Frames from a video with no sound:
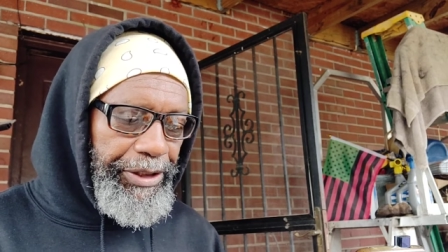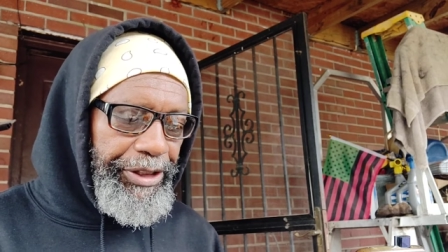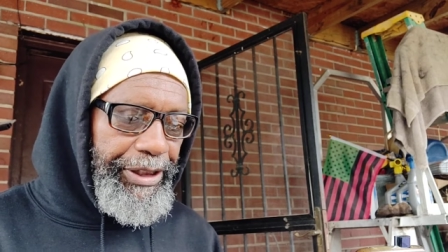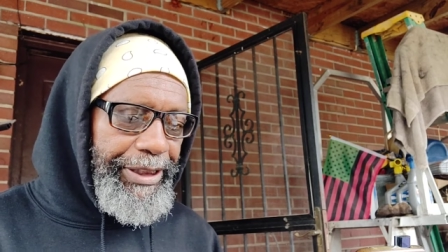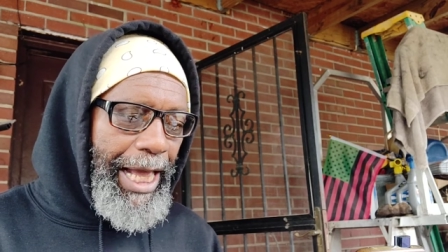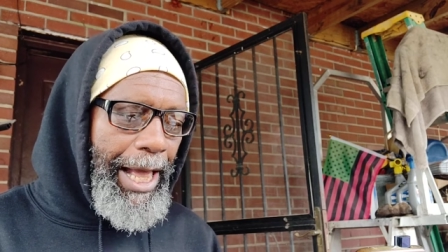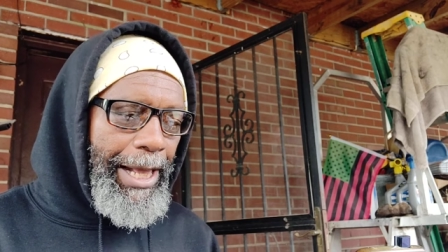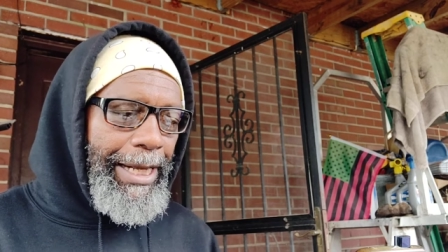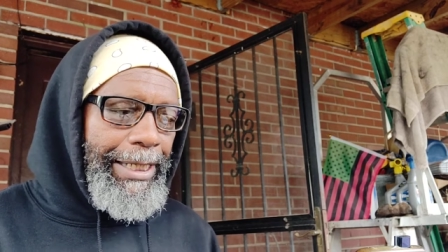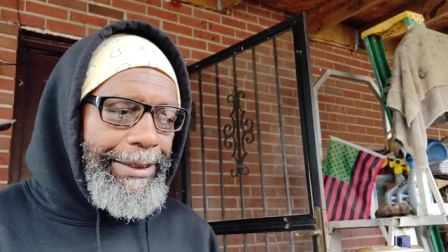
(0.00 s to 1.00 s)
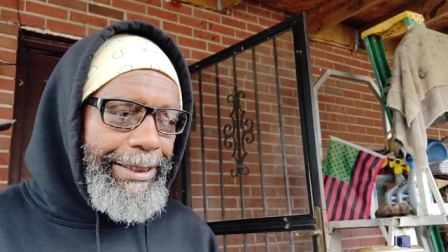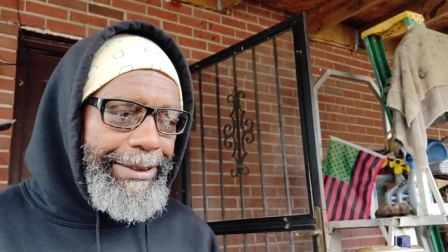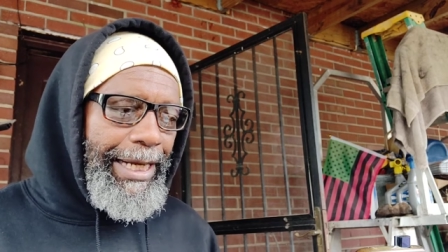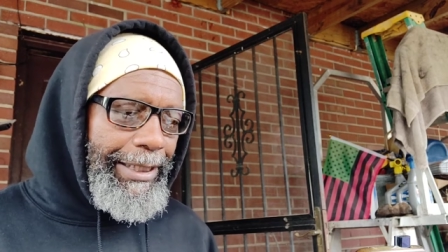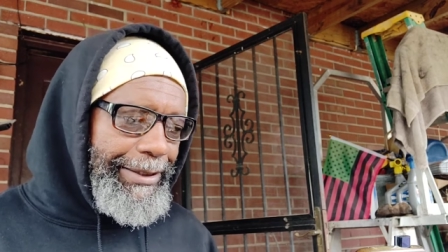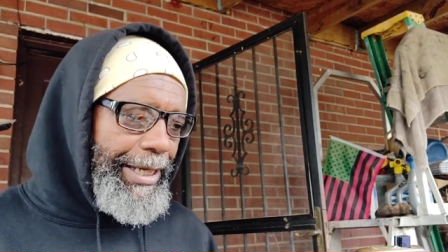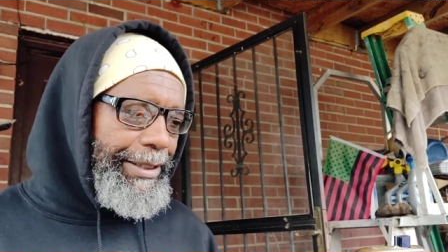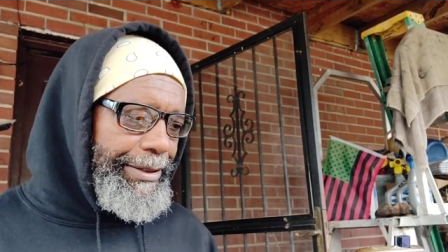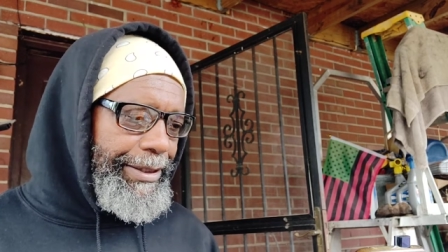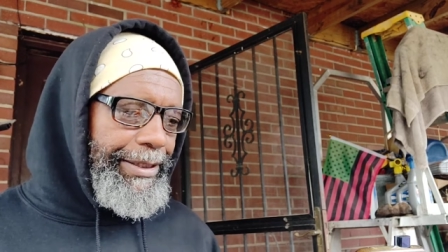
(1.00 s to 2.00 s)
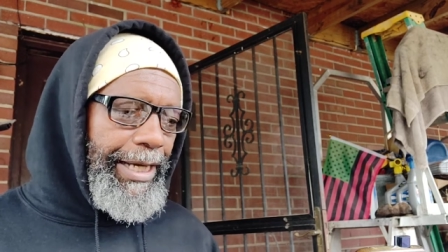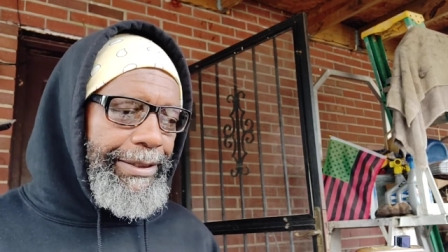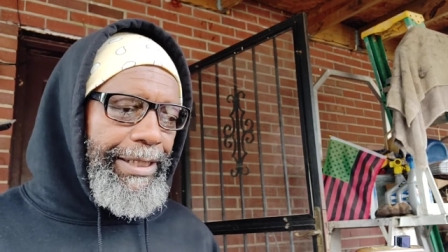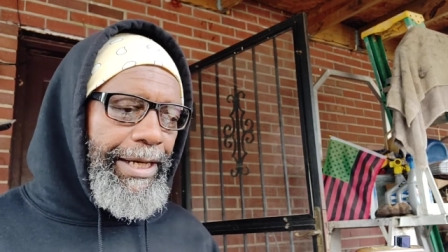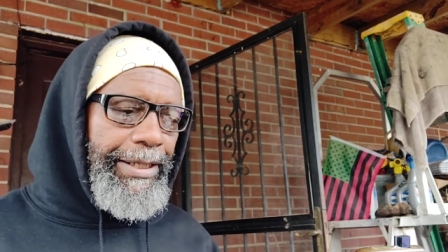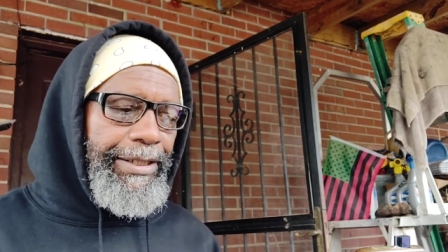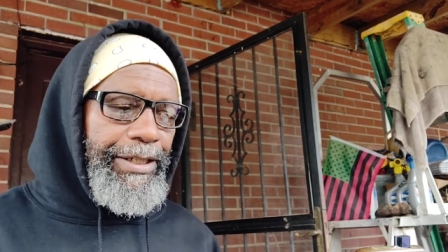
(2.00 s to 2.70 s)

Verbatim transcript: ta ta ta ta ta.